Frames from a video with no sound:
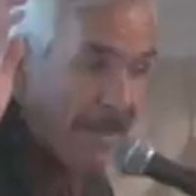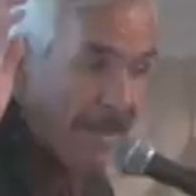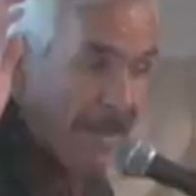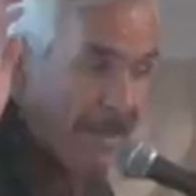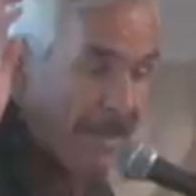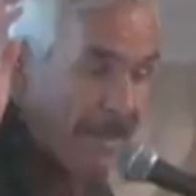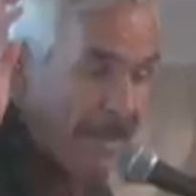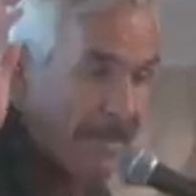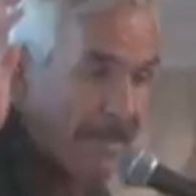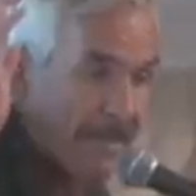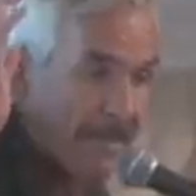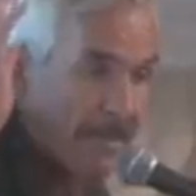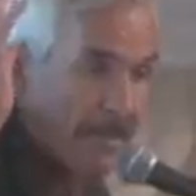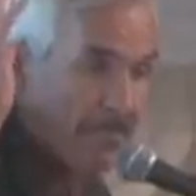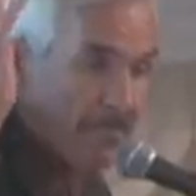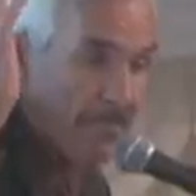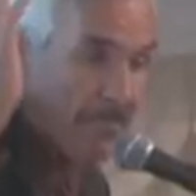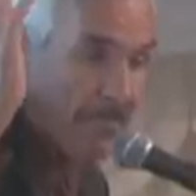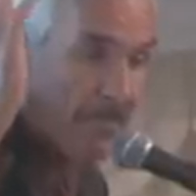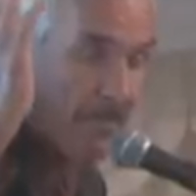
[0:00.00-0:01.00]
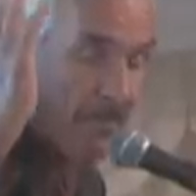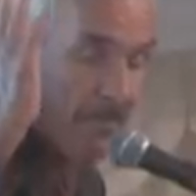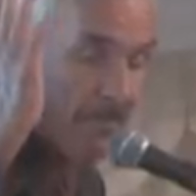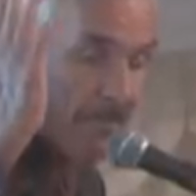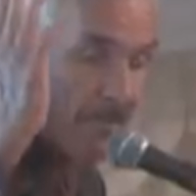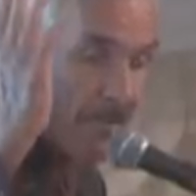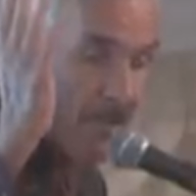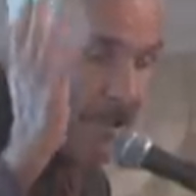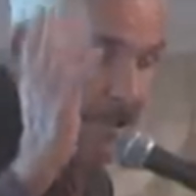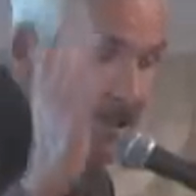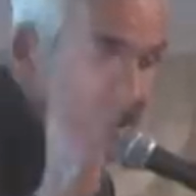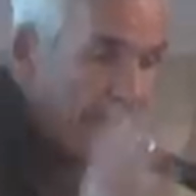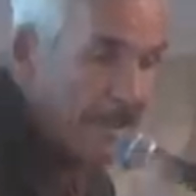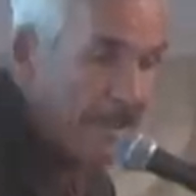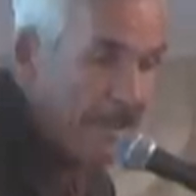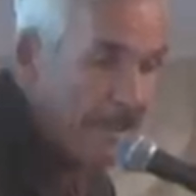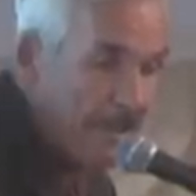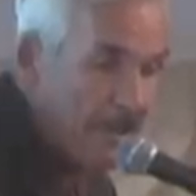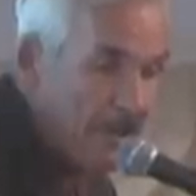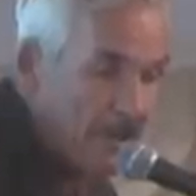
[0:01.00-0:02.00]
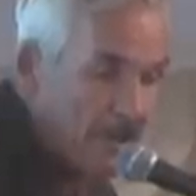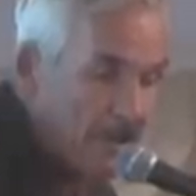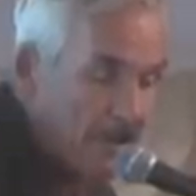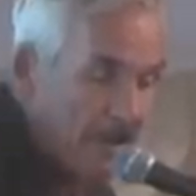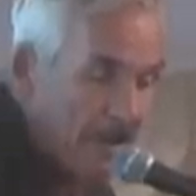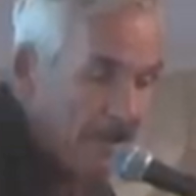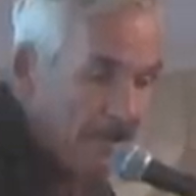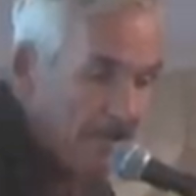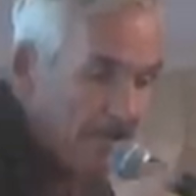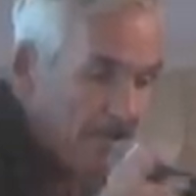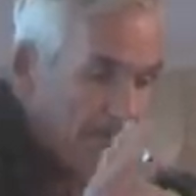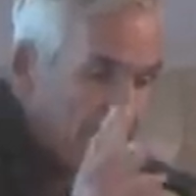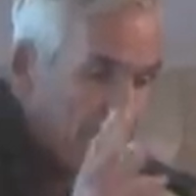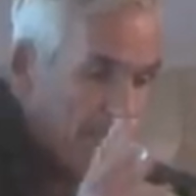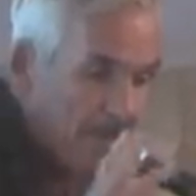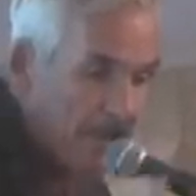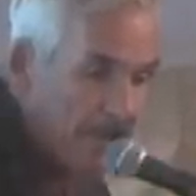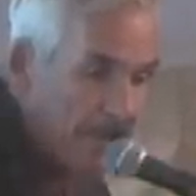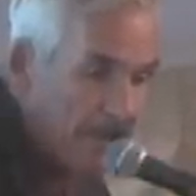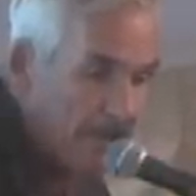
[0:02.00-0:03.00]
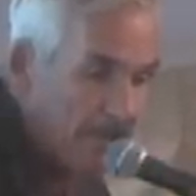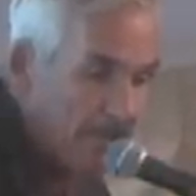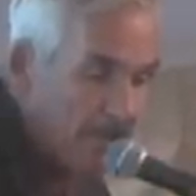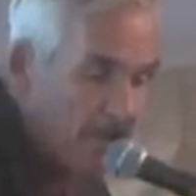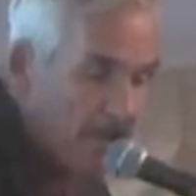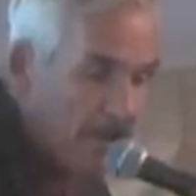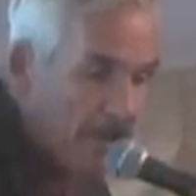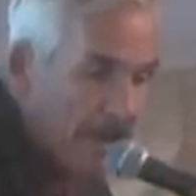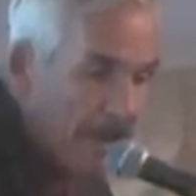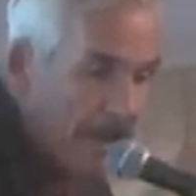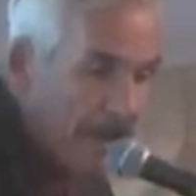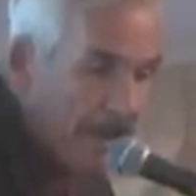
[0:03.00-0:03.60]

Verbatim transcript: that is the procedure, the principle